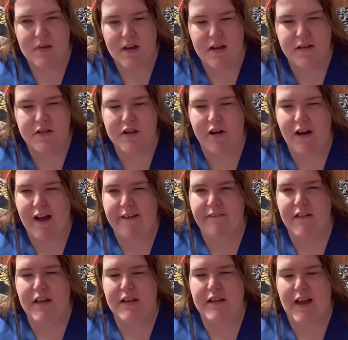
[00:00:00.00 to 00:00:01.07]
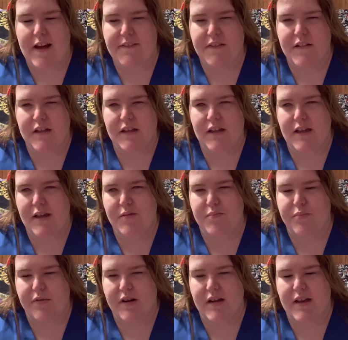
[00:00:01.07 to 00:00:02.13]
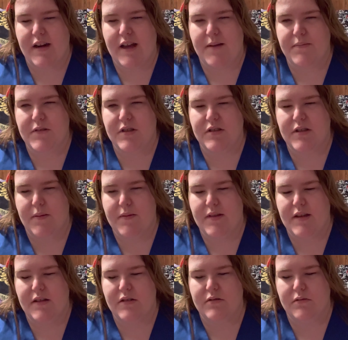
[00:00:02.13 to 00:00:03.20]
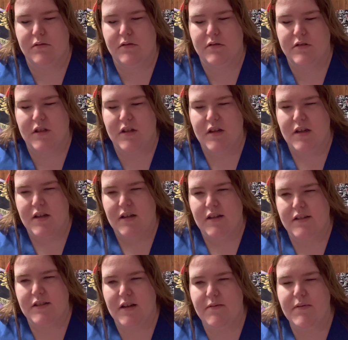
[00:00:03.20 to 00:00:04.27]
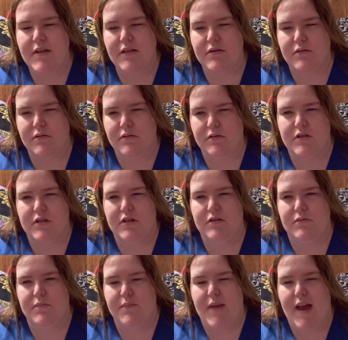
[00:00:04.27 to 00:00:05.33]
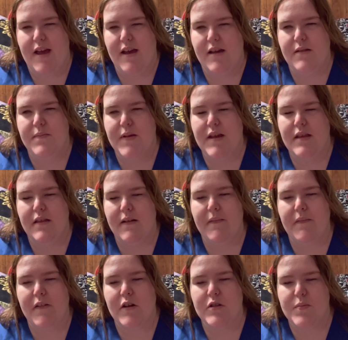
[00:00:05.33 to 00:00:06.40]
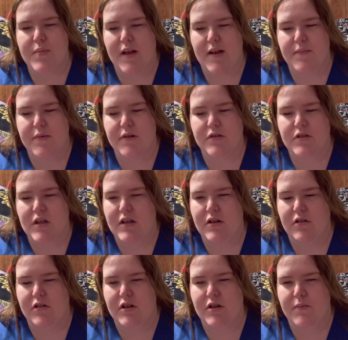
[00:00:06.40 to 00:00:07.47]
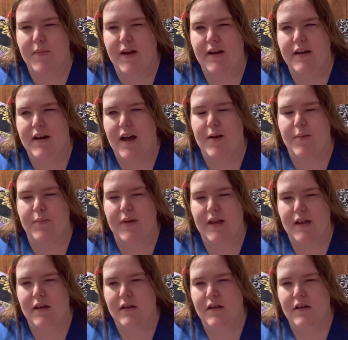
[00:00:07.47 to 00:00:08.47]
So I would definitely bring it up to some of these schools, because some of these schools you may be their first blind person or you may not be.